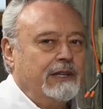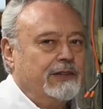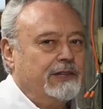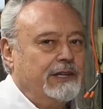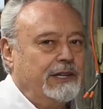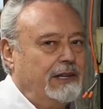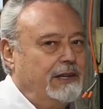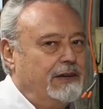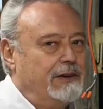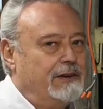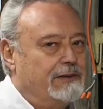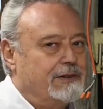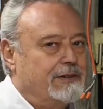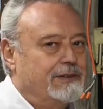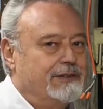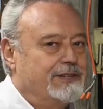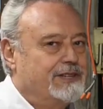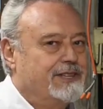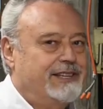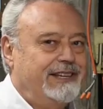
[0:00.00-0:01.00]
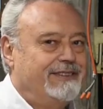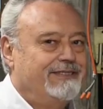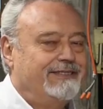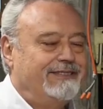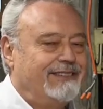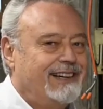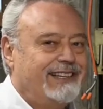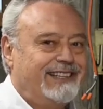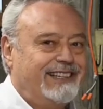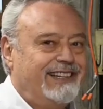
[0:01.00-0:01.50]
The locals didn't
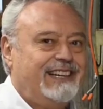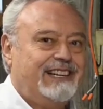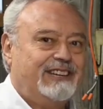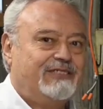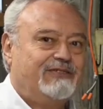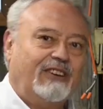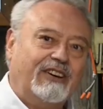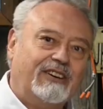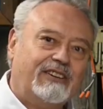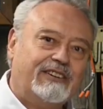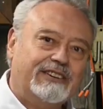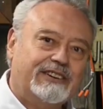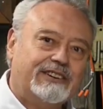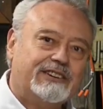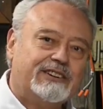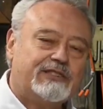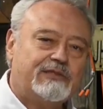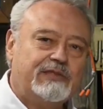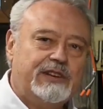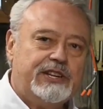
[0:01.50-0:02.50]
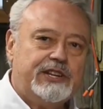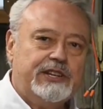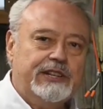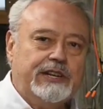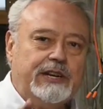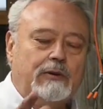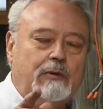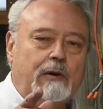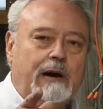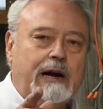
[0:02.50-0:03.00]
want these foreigners fishing
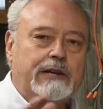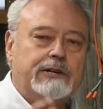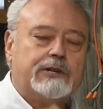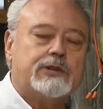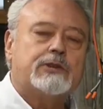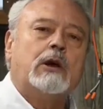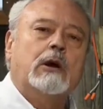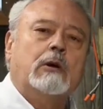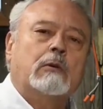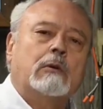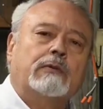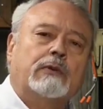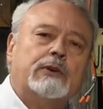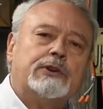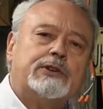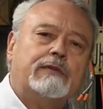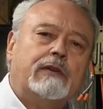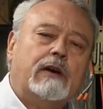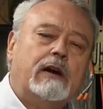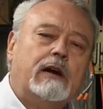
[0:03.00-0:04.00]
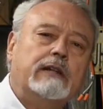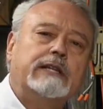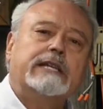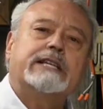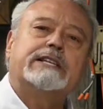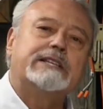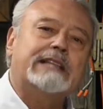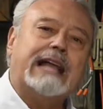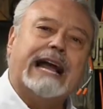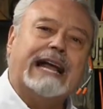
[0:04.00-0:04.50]
their waters. Well, first of all,
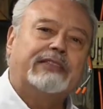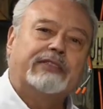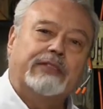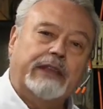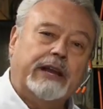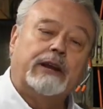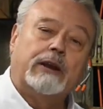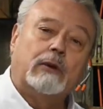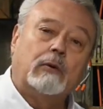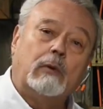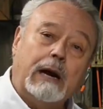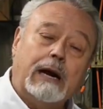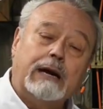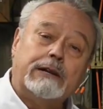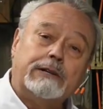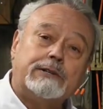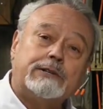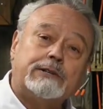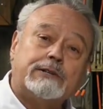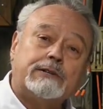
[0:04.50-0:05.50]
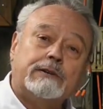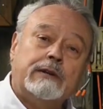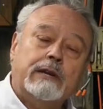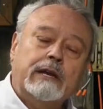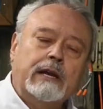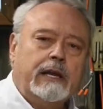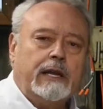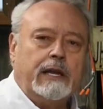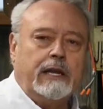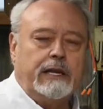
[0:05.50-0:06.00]
it's not their waters.
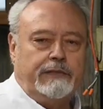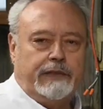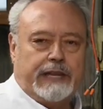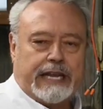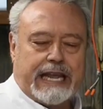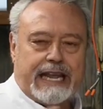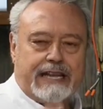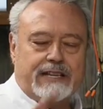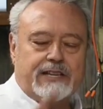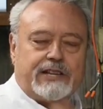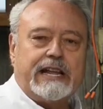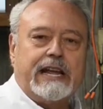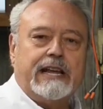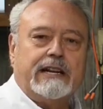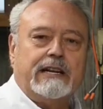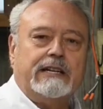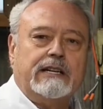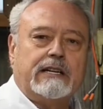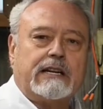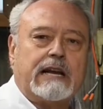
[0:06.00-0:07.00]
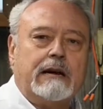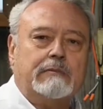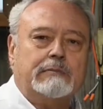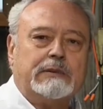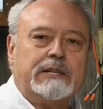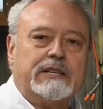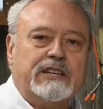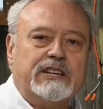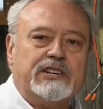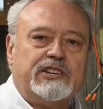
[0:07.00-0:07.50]
And if you can't stand a little
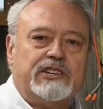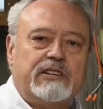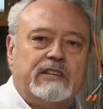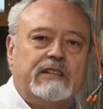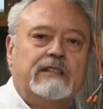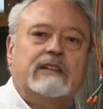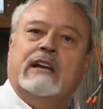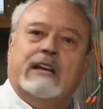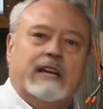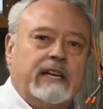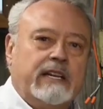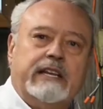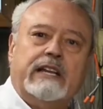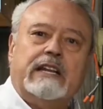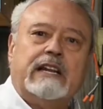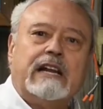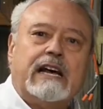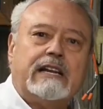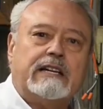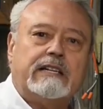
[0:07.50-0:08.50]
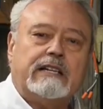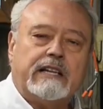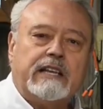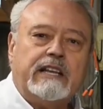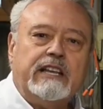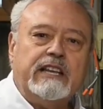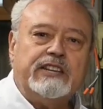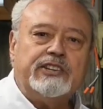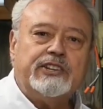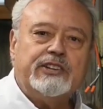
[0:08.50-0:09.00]
competition, get out of the
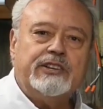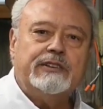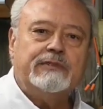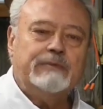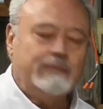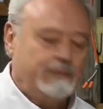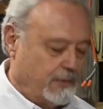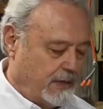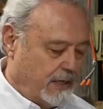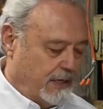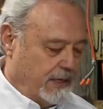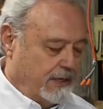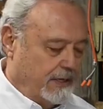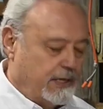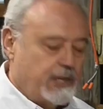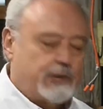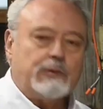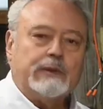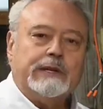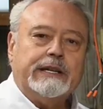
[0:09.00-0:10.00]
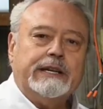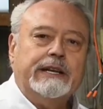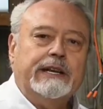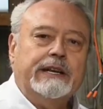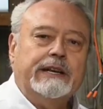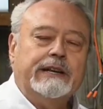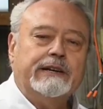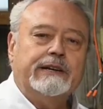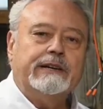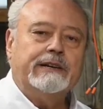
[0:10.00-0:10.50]
kitchen. This one
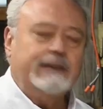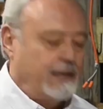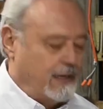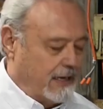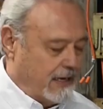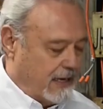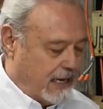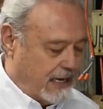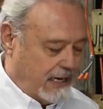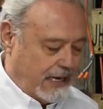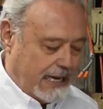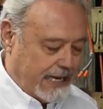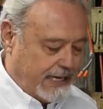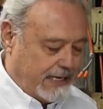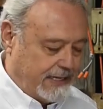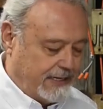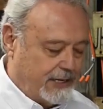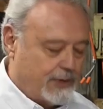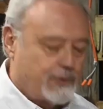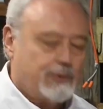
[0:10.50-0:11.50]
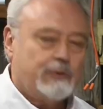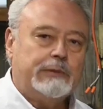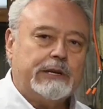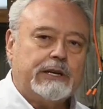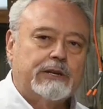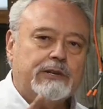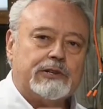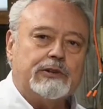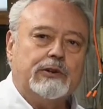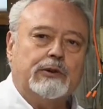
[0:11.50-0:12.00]
here, I like this one
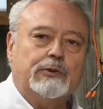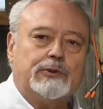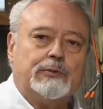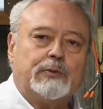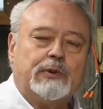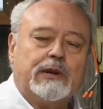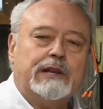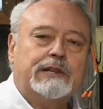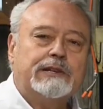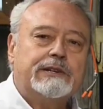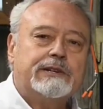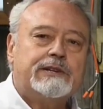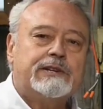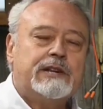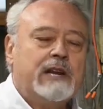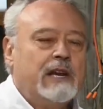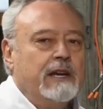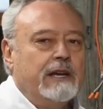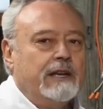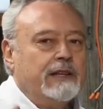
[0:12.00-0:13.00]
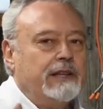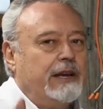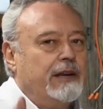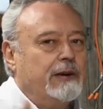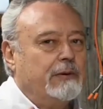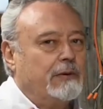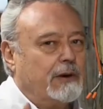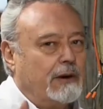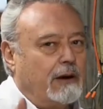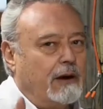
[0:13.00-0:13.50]
because of those brothers.
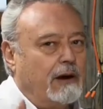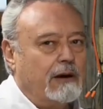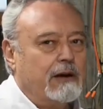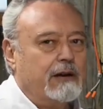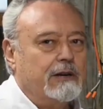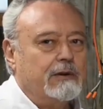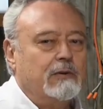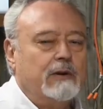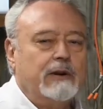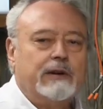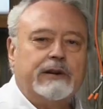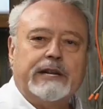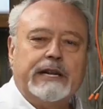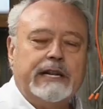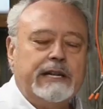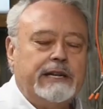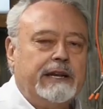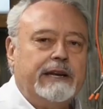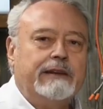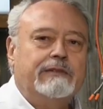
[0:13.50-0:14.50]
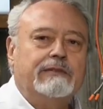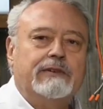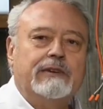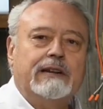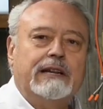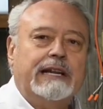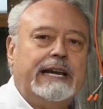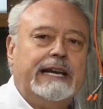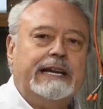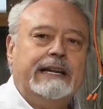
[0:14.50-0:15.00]
They were hardworking, never
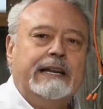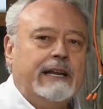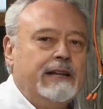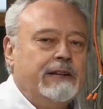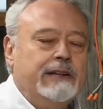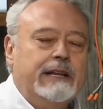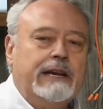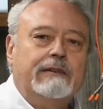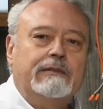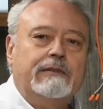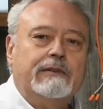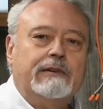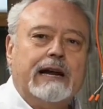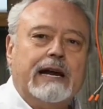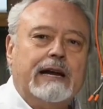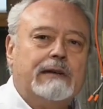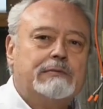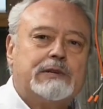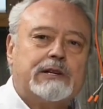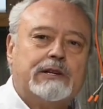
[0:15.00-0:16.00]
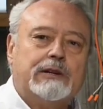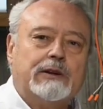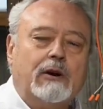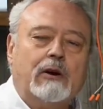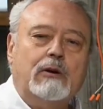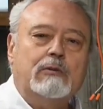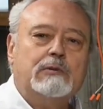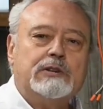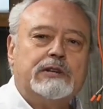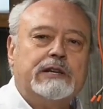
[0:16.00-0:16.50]
late, never absent,
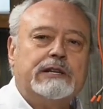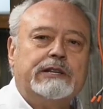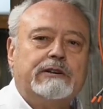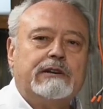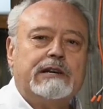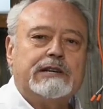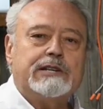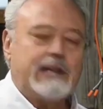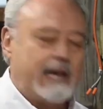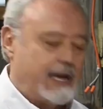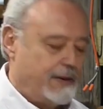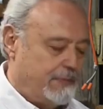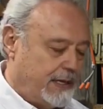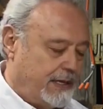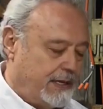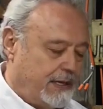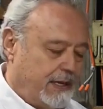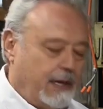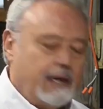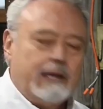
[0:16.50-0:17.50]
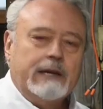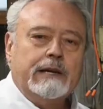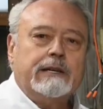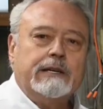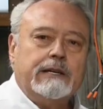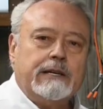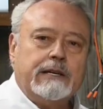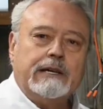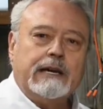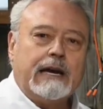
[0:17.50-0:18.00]
always did their assignment.
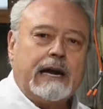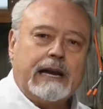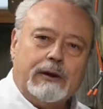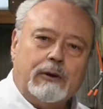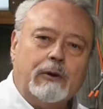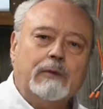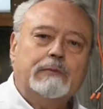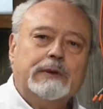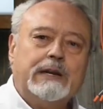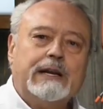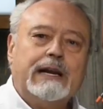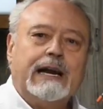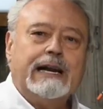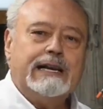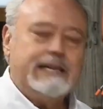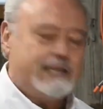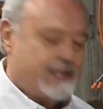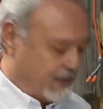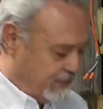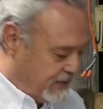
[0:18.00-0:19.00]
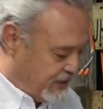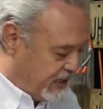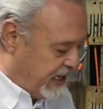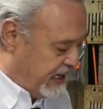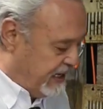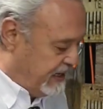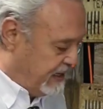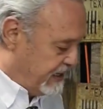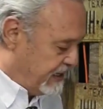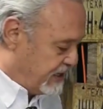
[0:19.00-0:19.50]
I hope you guys
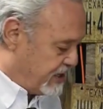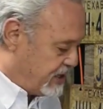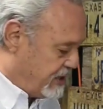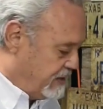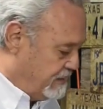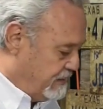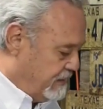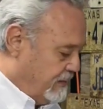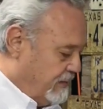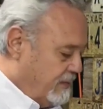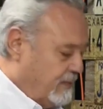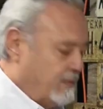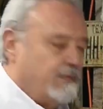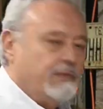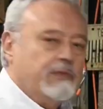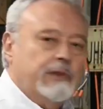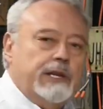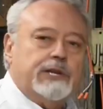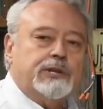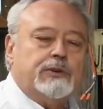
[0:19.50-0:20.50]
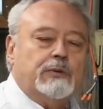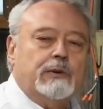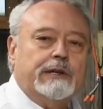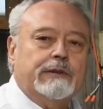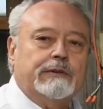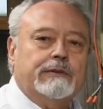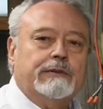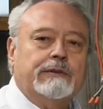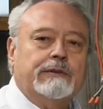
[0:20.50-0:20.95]
see this. This one.